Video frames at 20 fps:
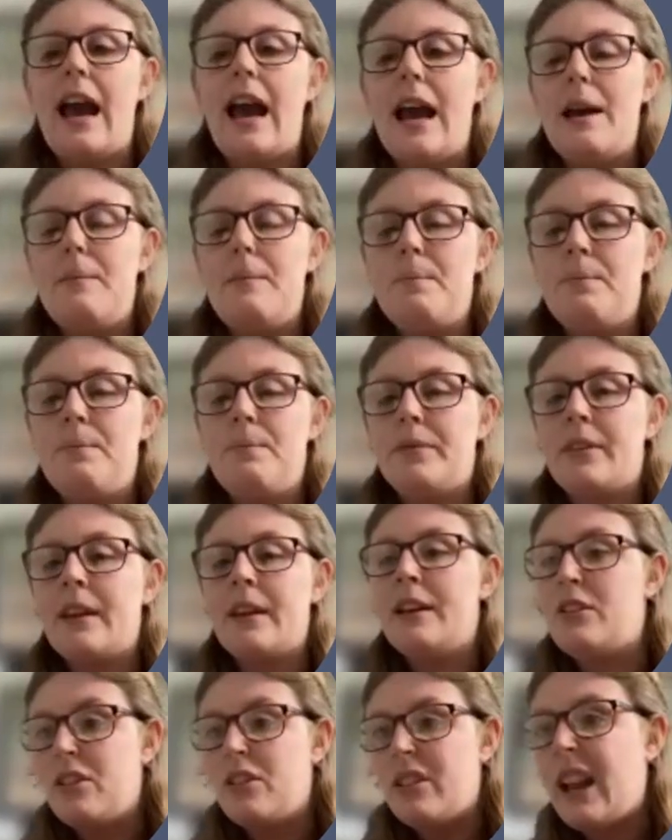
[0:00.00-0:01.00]

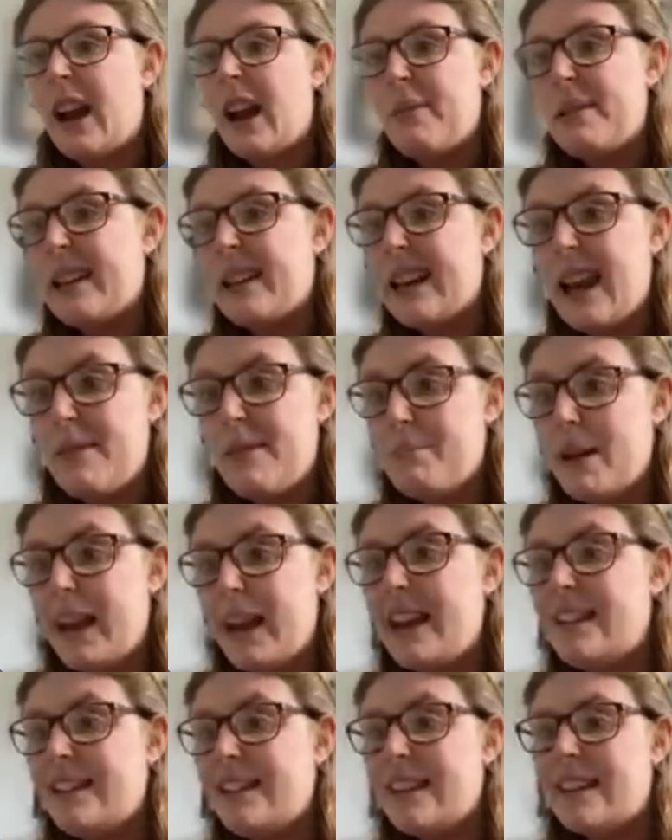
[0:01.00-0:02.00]
it doesn't happen again,
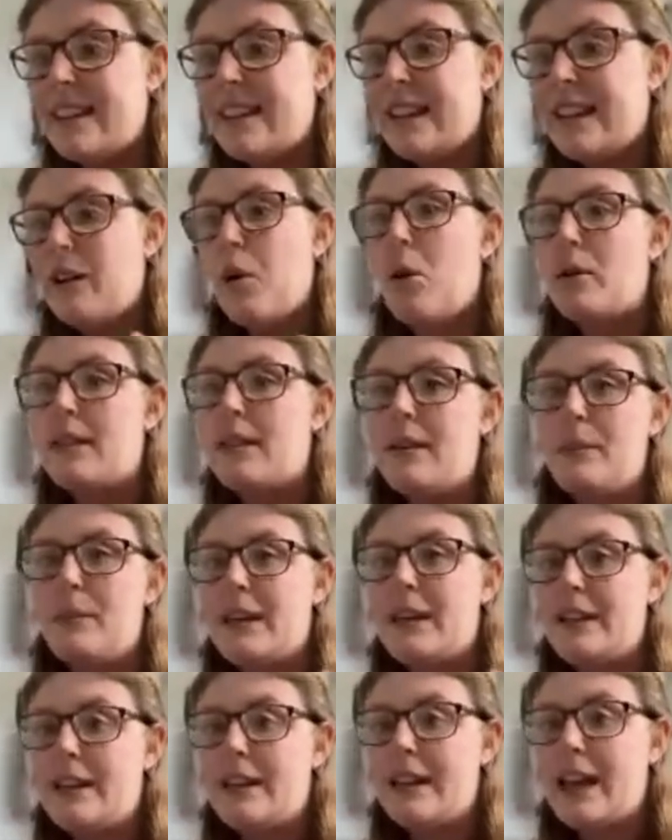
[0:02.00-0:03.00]
basically, or that
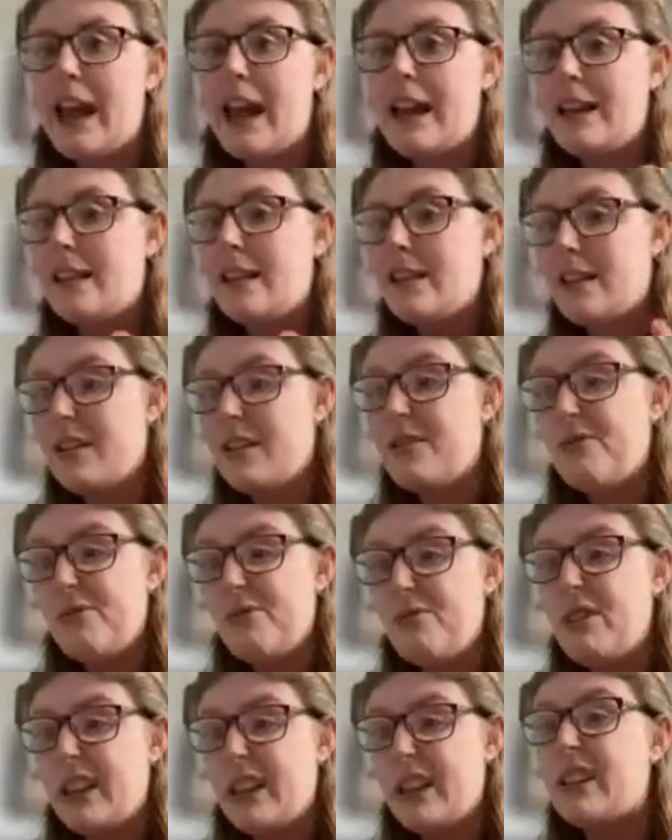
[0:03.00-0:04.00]
we can negate the
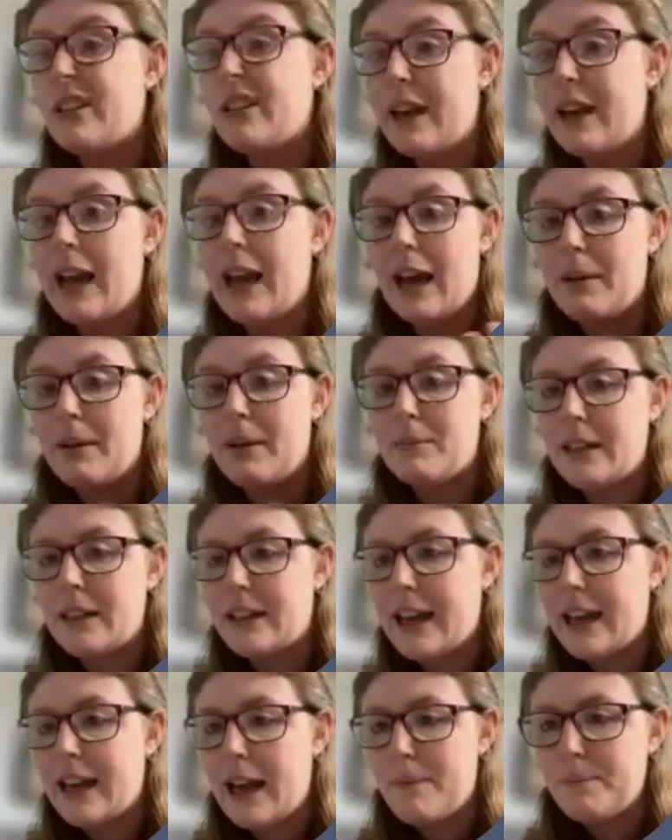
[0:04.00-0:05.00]
risk of it
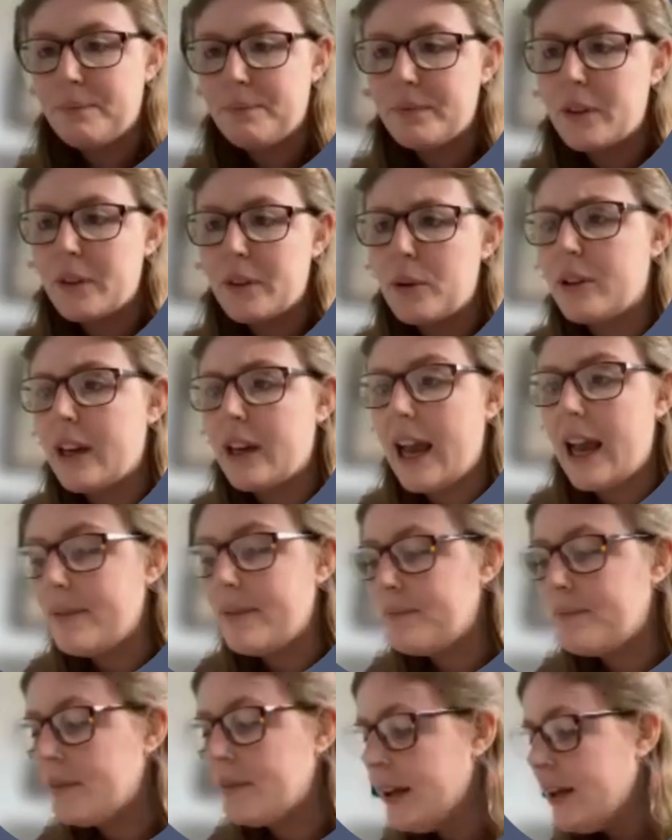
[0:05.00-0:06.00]
happening again.
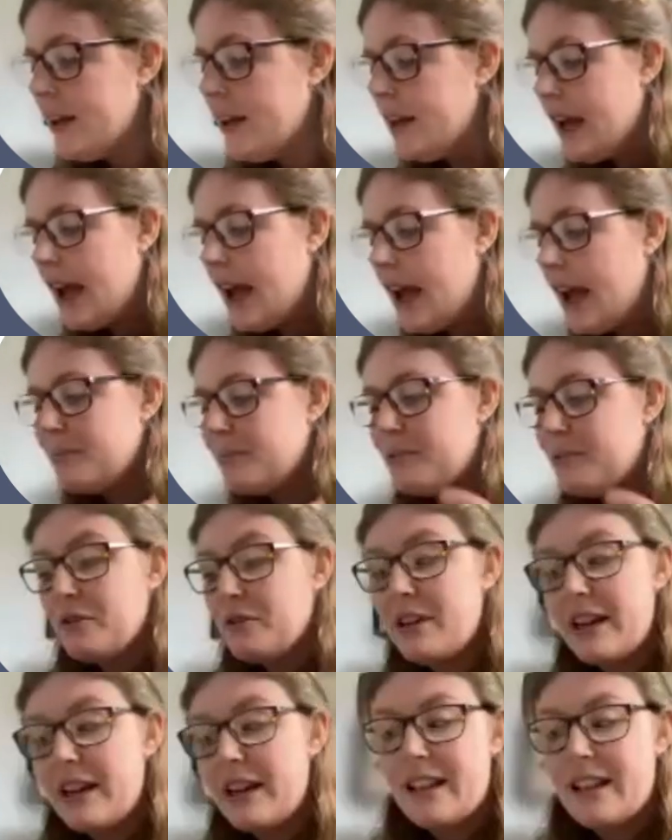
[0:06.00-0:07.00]
Okay.
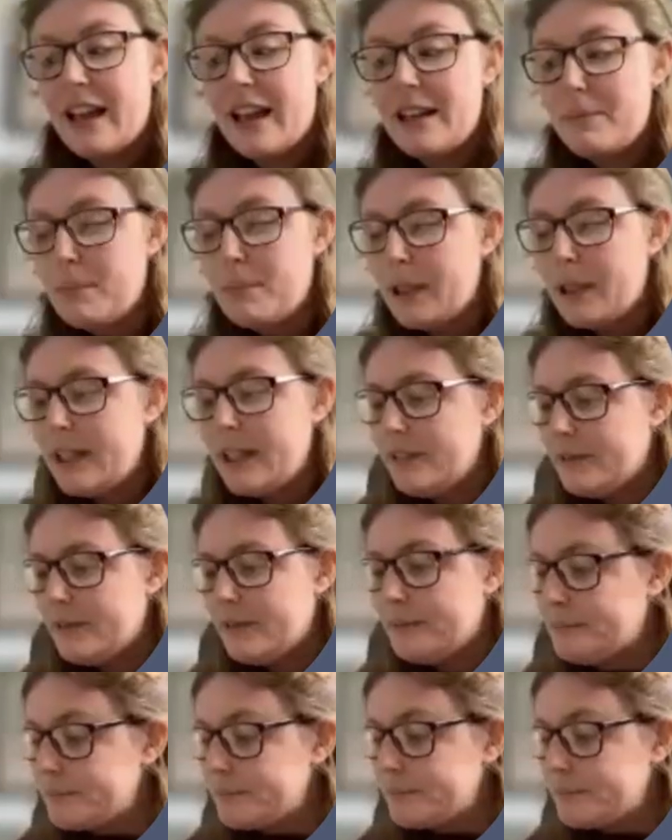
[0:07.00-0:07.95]
So next slide, please.